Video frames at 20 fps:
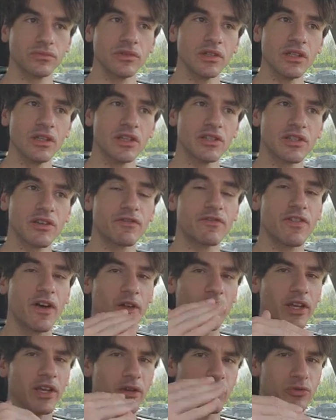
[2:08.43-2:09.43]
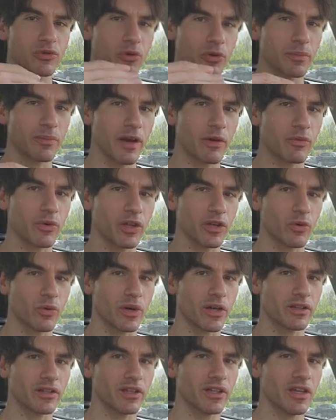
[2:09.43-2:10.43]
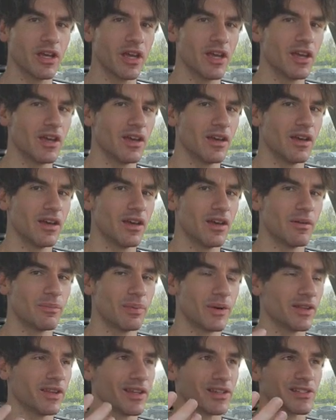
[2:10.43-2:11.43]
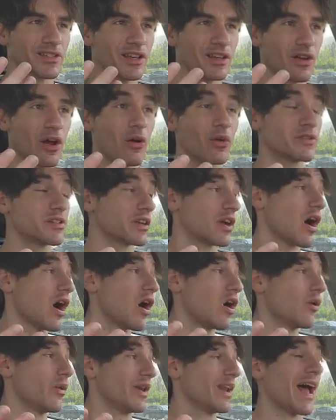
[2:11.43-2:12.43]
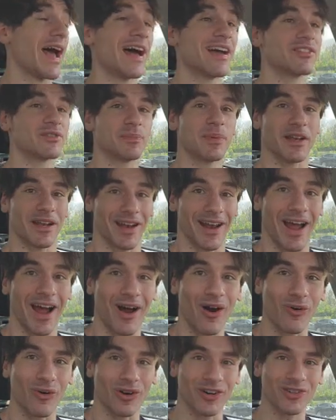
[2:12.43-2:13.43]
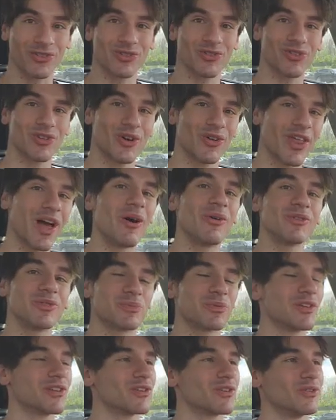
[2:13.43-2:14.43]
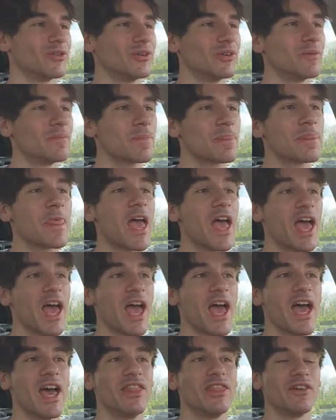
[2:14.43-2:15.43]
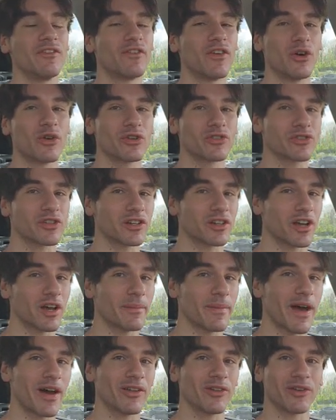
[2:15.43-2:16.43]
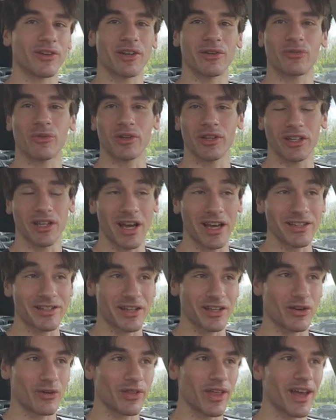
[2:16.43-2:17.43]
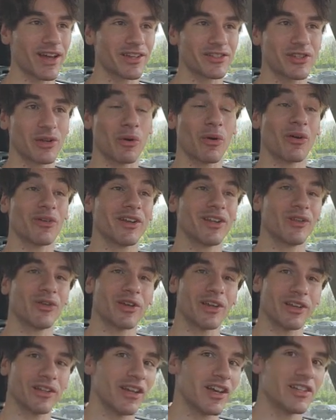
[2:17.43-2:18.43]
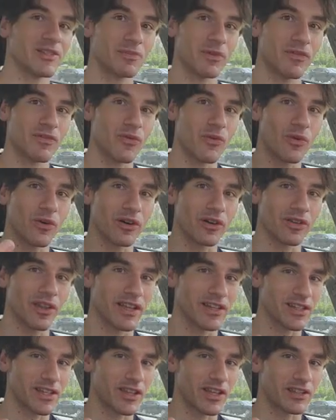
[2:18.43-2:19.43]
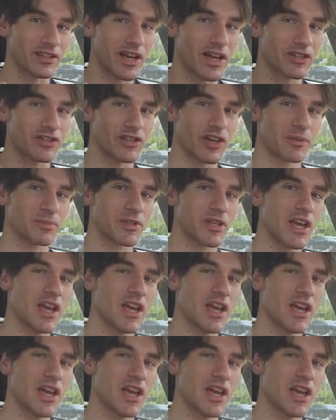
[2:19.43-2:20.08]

because it felt like it was going by really quickly. But next thing I know, it's like, oh, it has been an hour. So that was pretty cool. And the photos are going to come out looking really nice. I know that because they were already looking nice before they did the touch-ups.